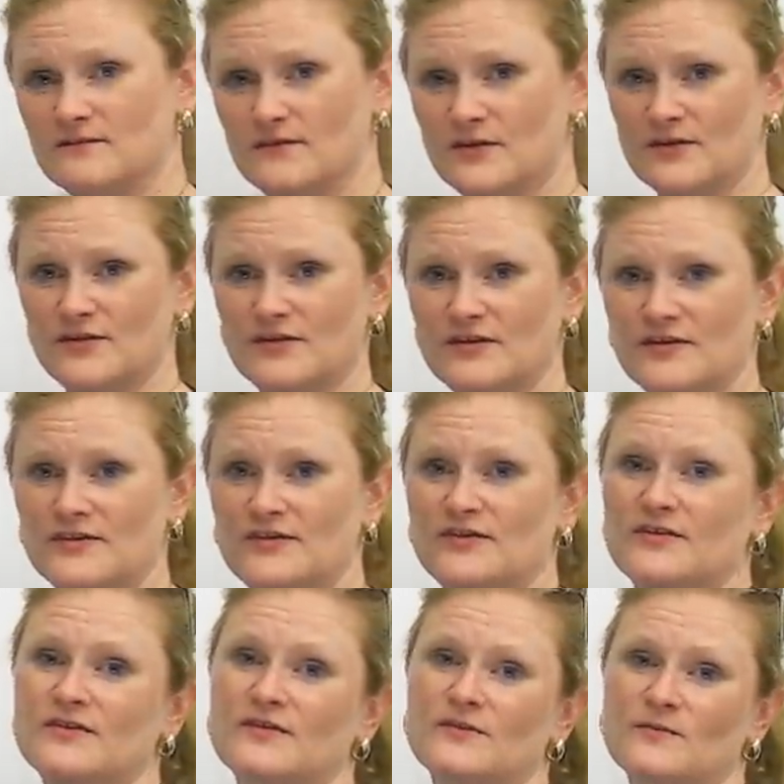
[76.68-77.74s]

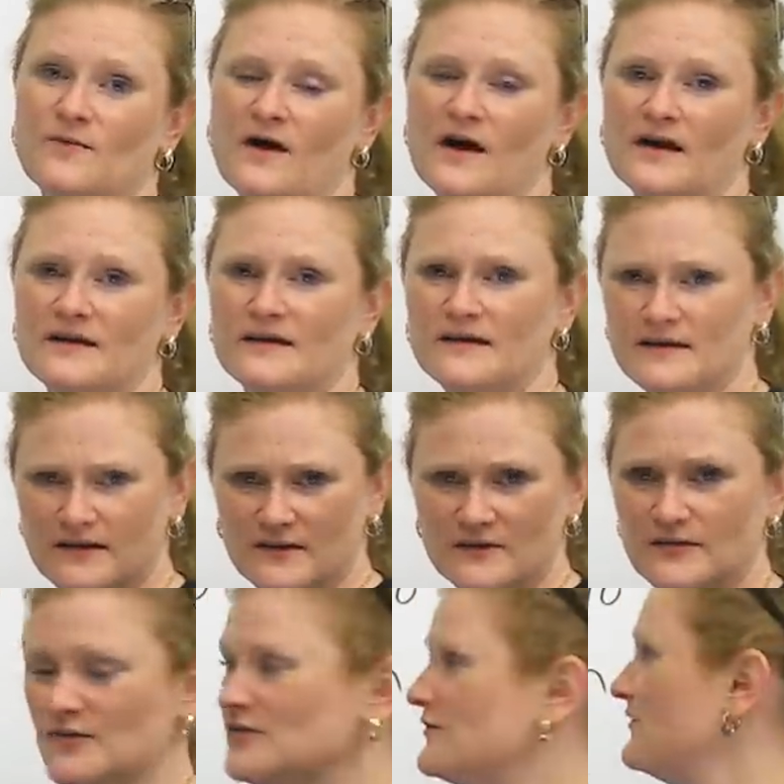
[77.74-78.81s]
versus Y.
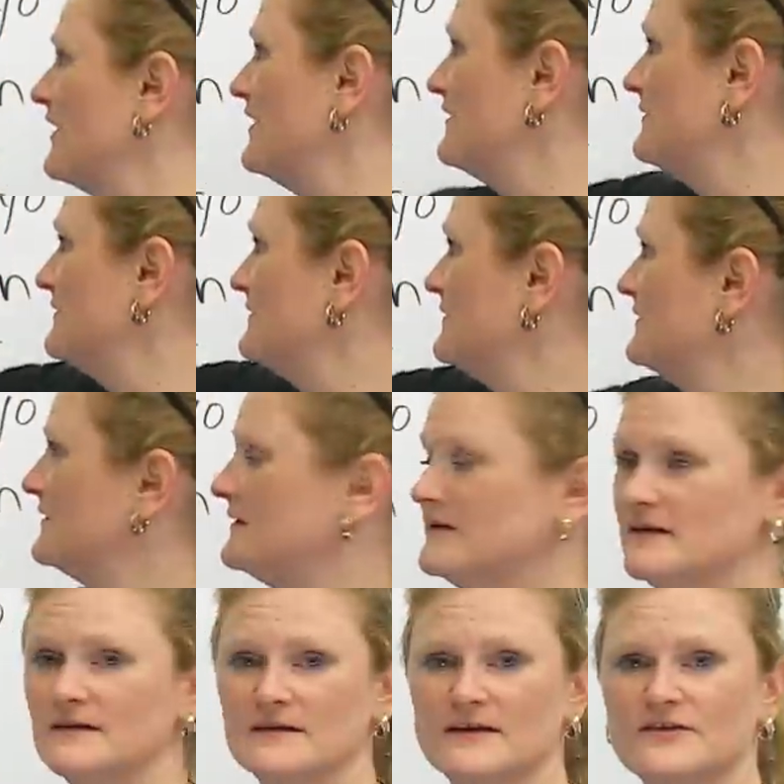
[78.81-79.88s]
First of all,
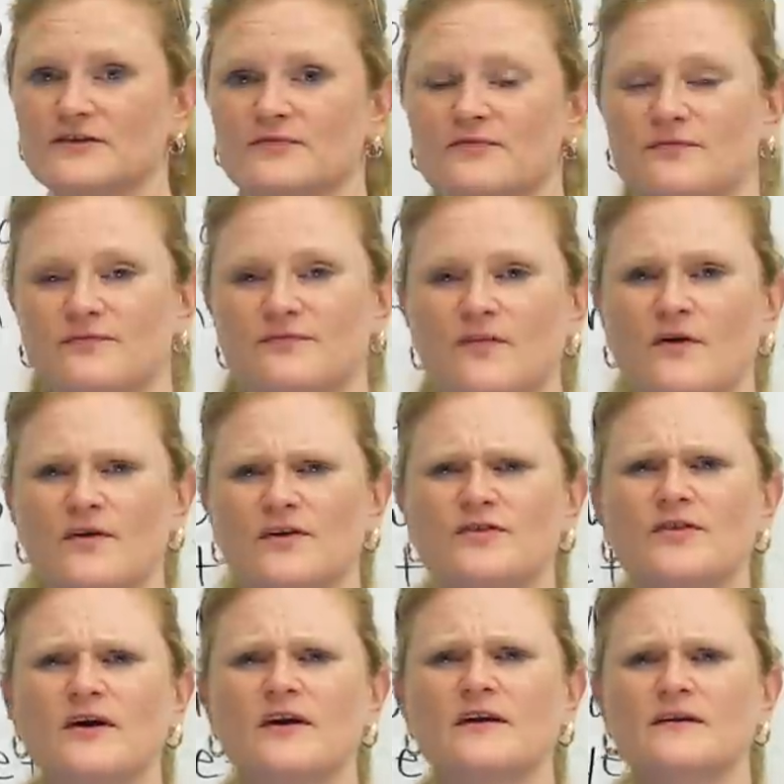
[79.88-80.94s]
let's
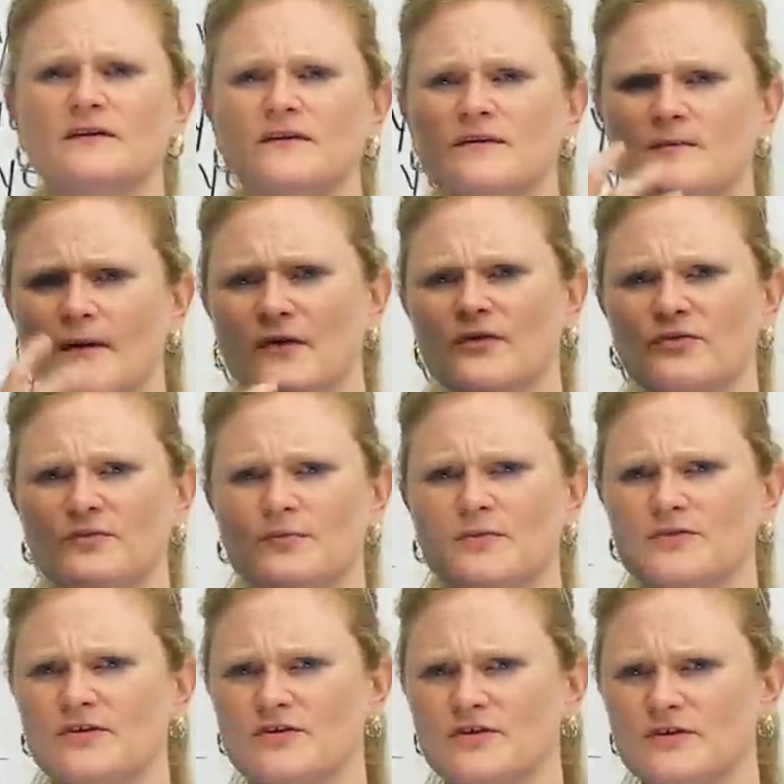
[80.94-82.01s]
focus on the mouth
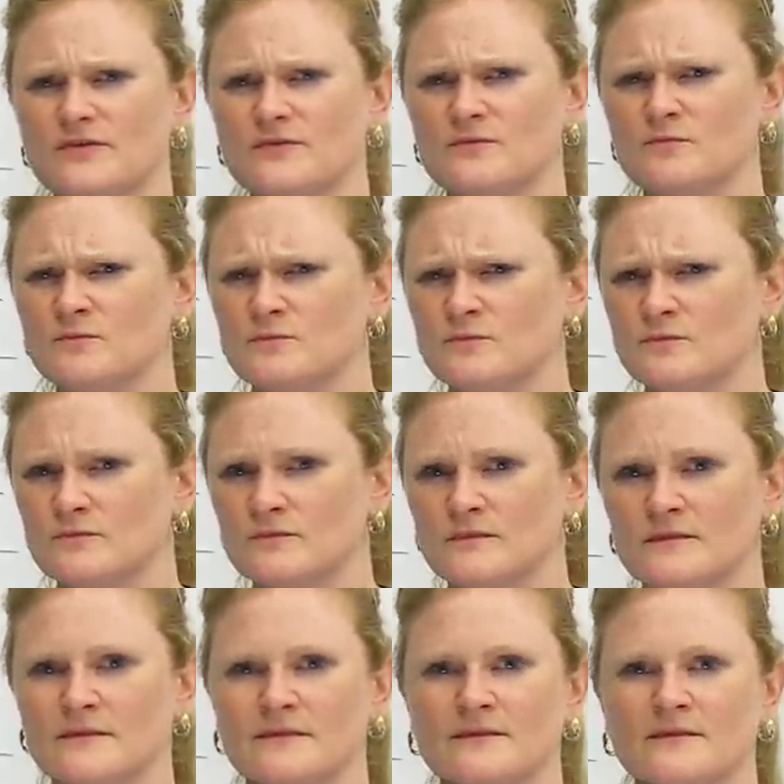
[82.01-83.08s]
position
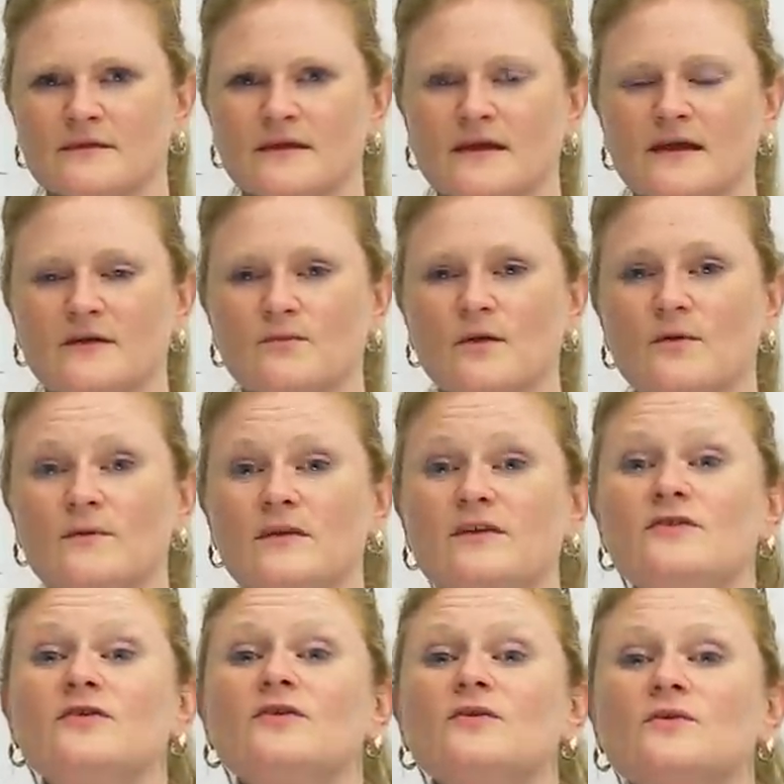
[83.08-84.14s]
and what we
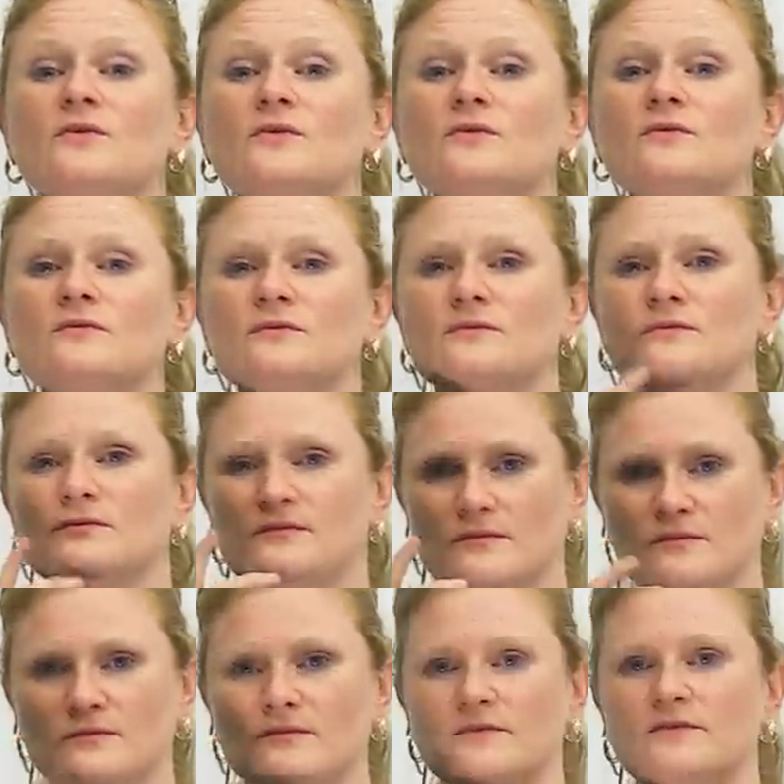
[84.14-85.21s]
do
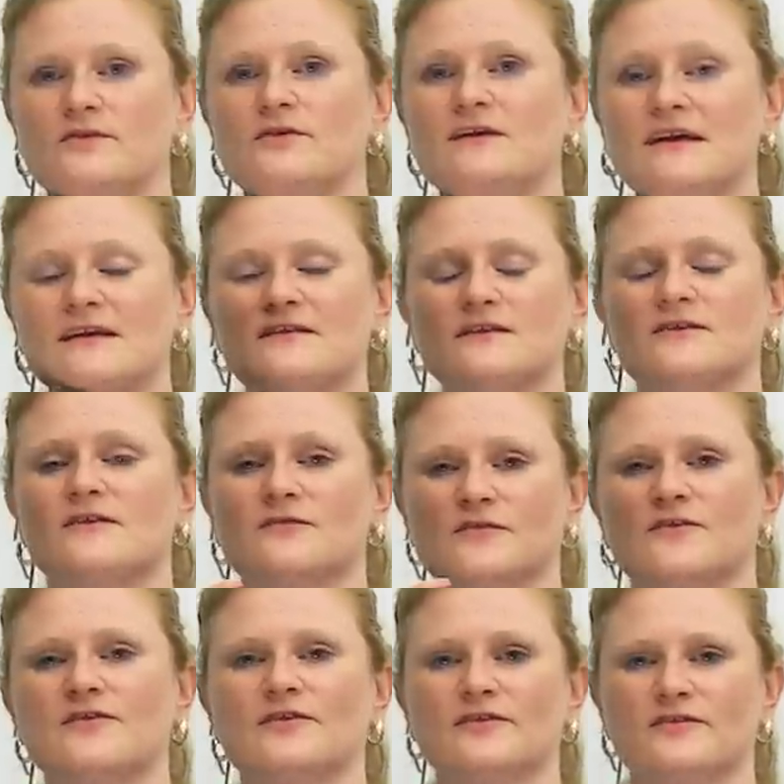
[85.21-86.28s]
to get the
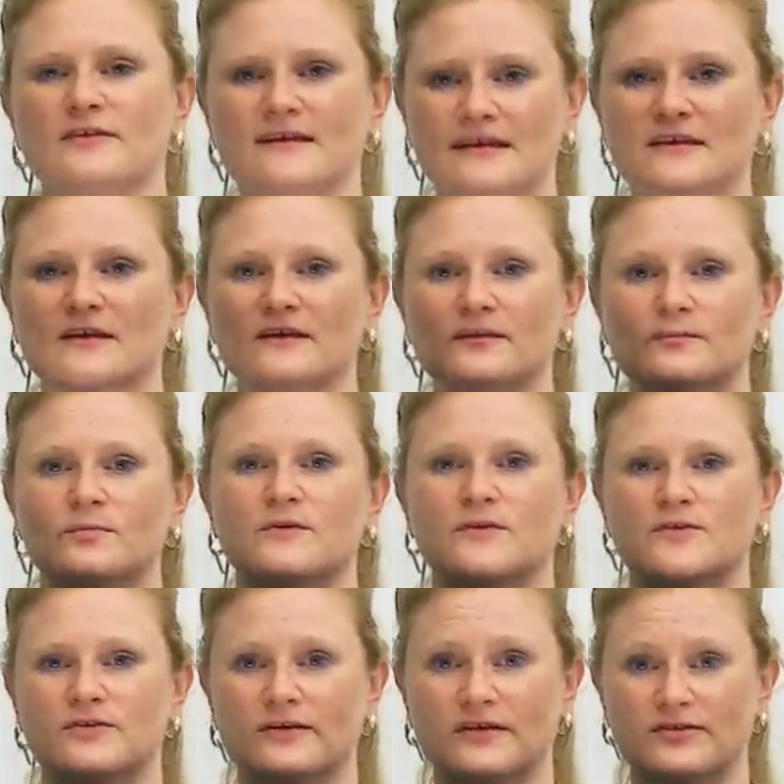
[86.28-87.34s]
differences in the
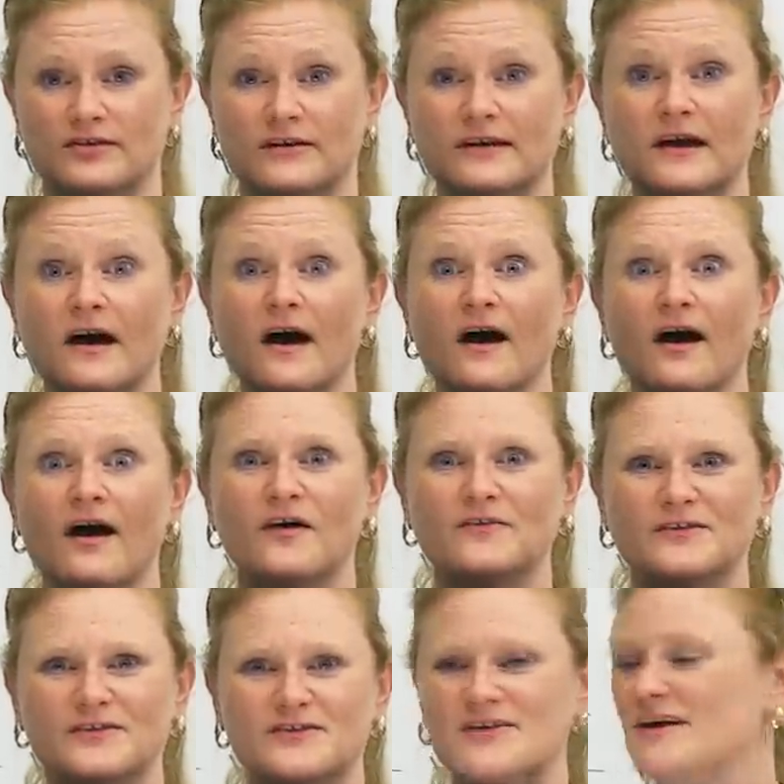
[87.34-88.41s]
pronunciation
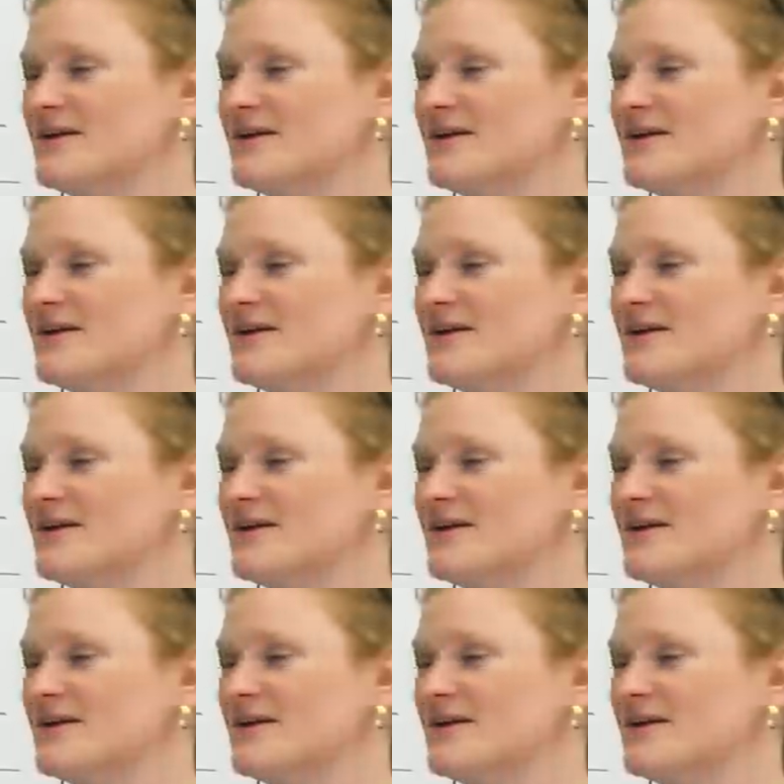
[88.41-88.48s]
of these